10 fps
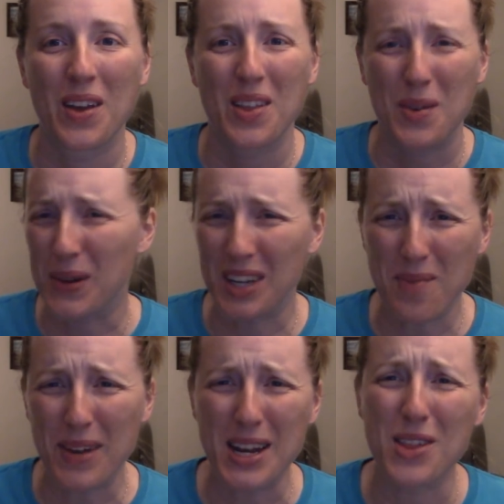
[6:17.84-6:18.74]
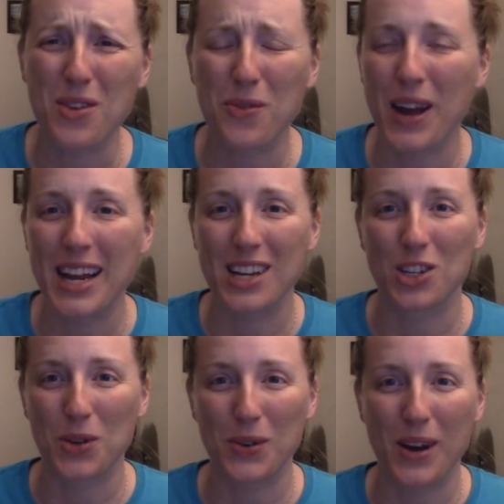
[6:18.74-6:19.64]
The working Monday through Friday and
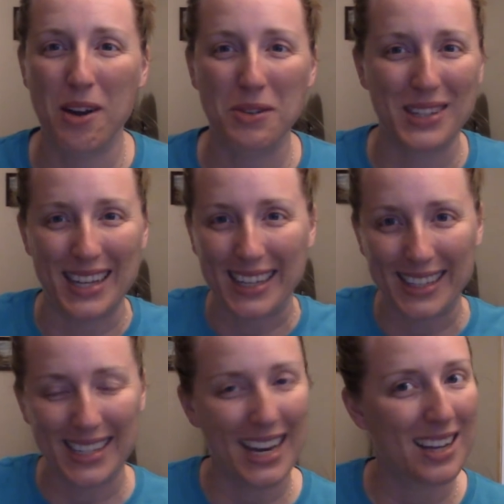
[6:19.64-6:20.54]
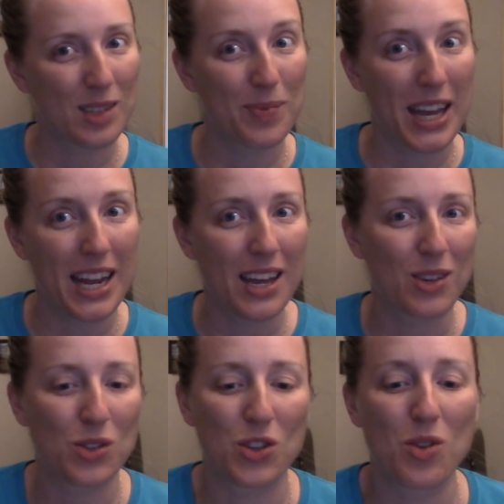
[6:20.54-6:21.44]
shorter hours thing, it takes some getting
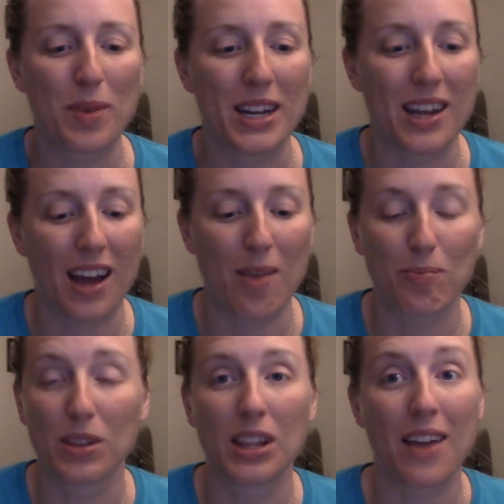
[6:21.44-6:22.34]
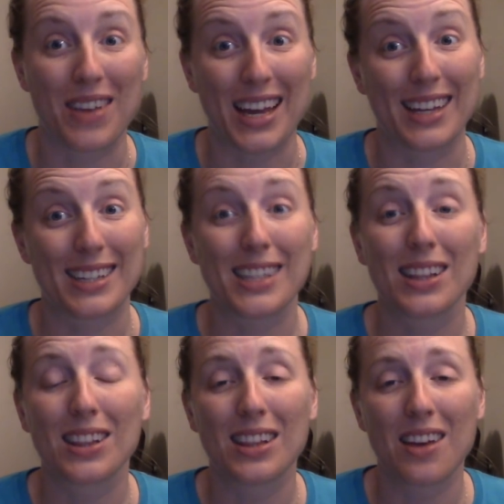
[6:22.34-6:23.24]
used to, but I'm loving it.
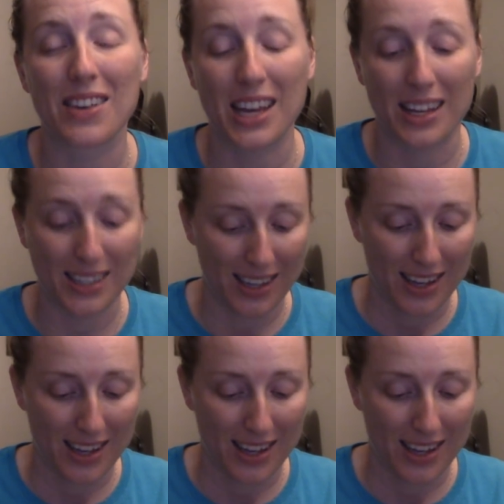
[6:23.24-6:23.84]
Loving it.